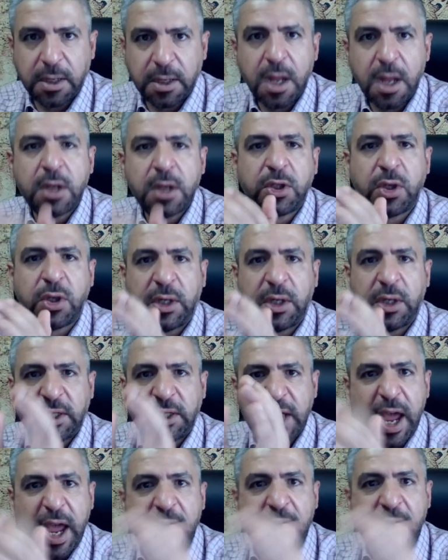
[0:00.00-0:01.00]
So it's
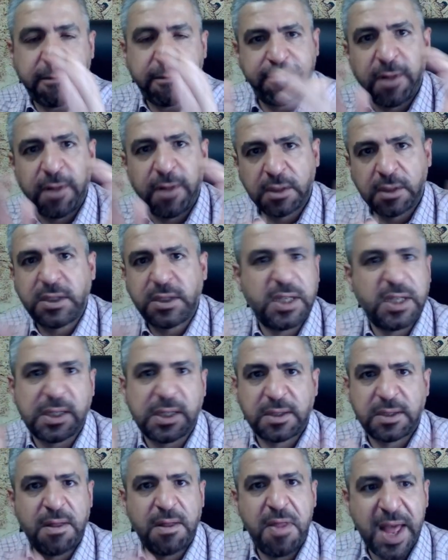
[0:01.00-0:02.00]
air-filled cyst,
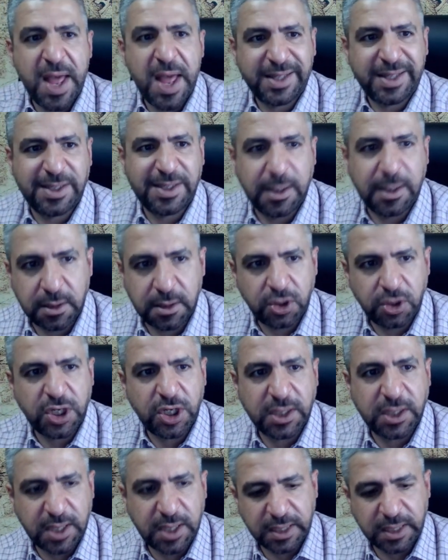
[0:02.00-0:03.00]
that's it,
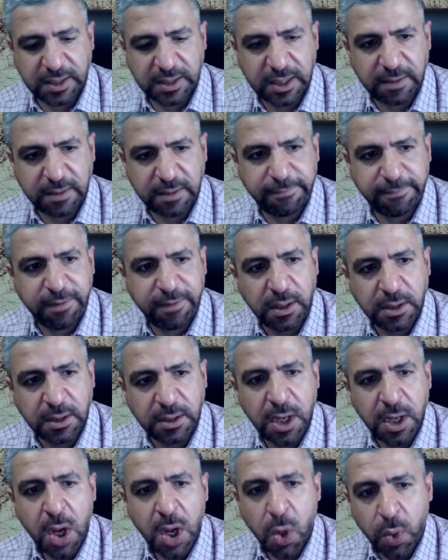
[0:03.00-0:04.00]
just a cyst filled
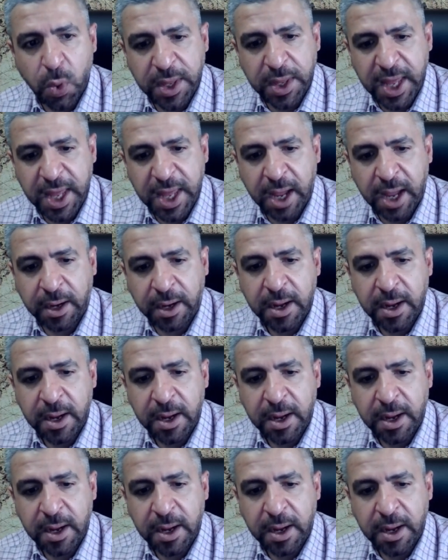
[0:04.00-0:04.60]
with air.